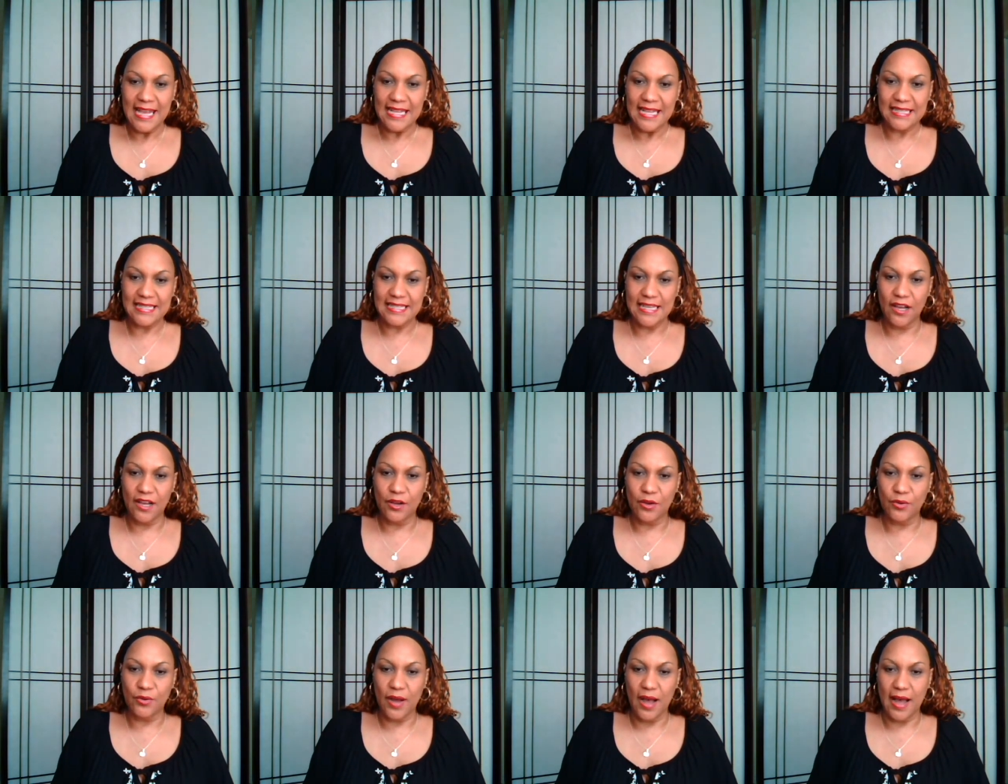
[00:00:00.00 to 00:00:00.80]

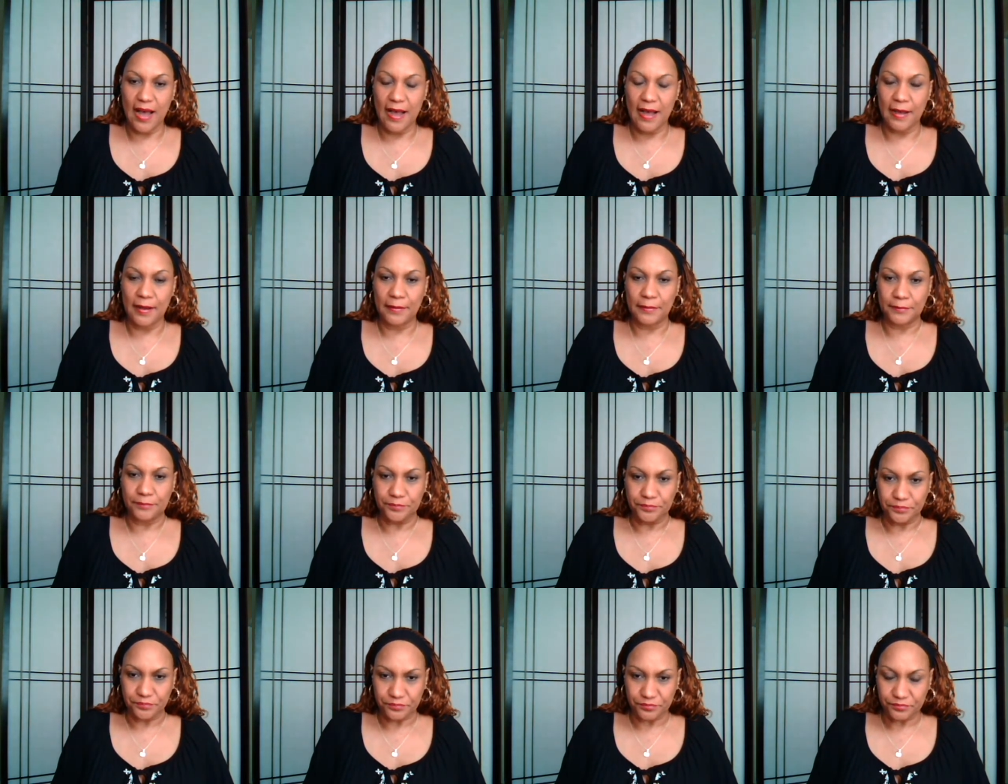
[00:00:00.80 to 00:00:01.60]
So,
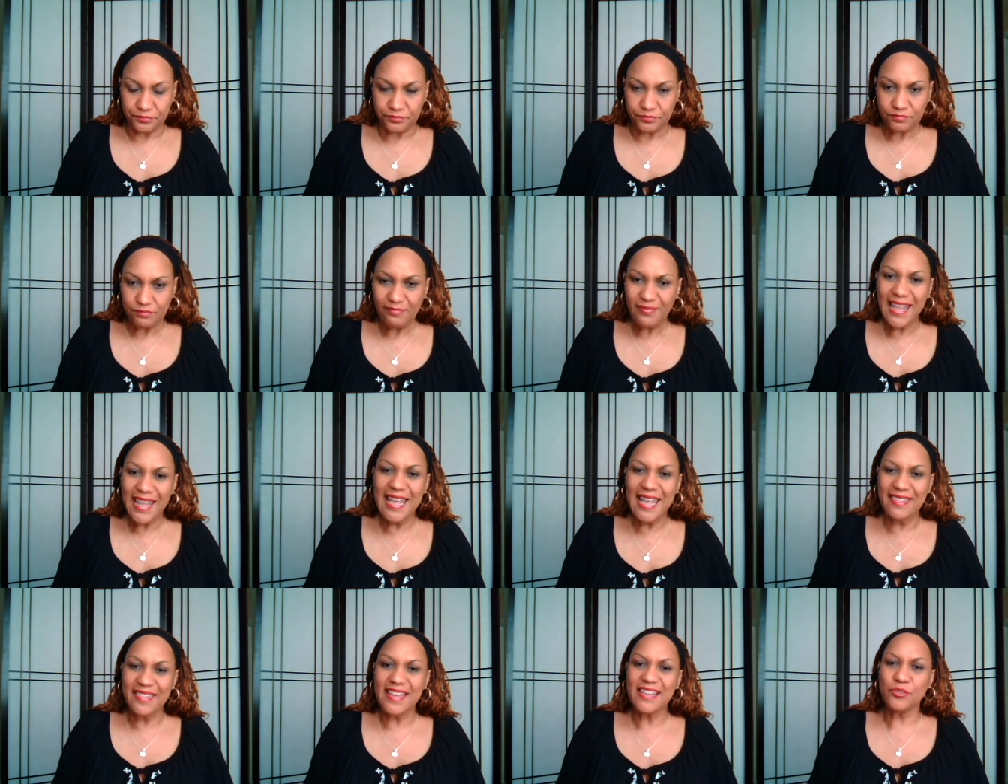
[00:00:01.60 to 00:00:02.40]

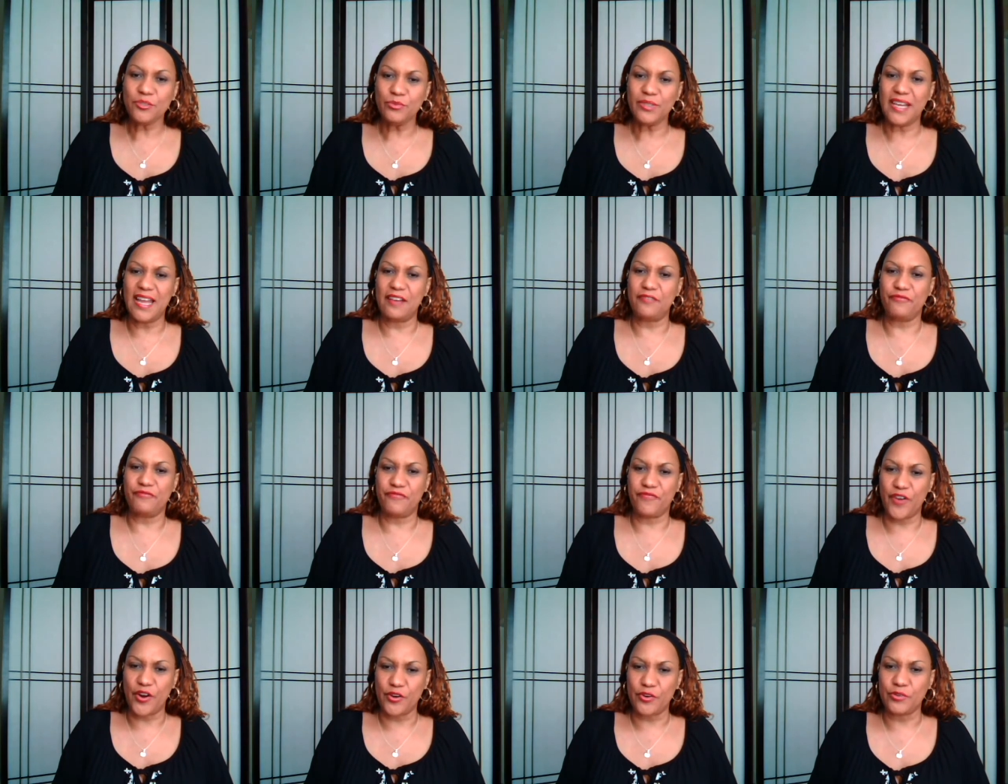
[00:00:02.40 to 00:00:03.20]
and that's when I
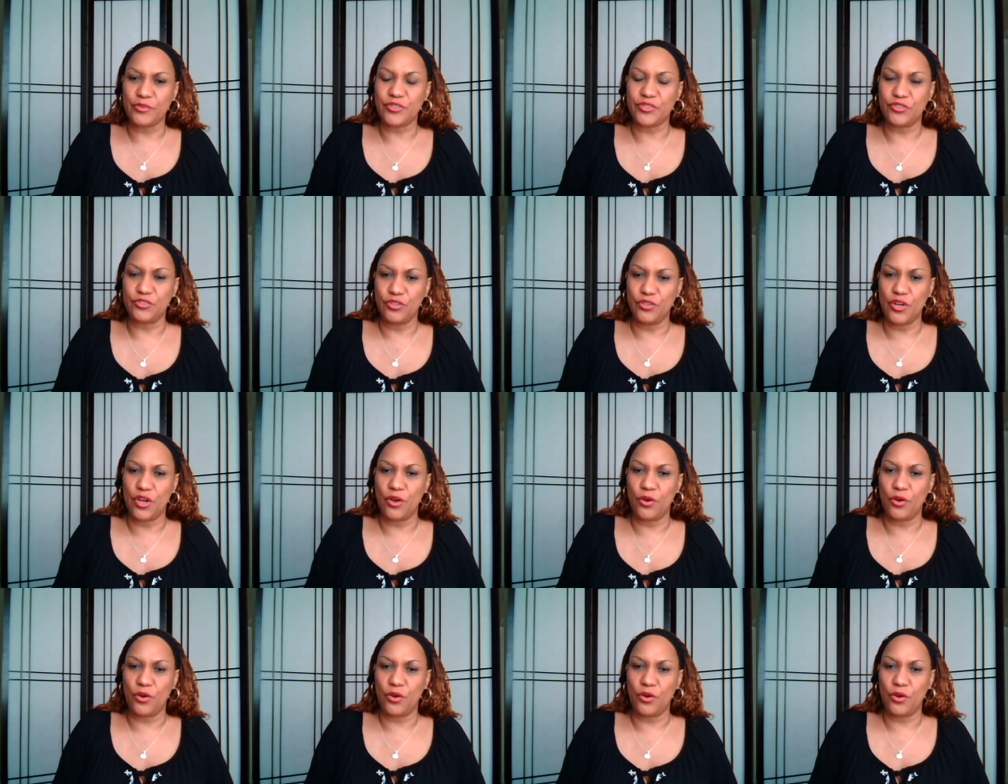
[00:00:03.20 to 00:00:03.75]
first,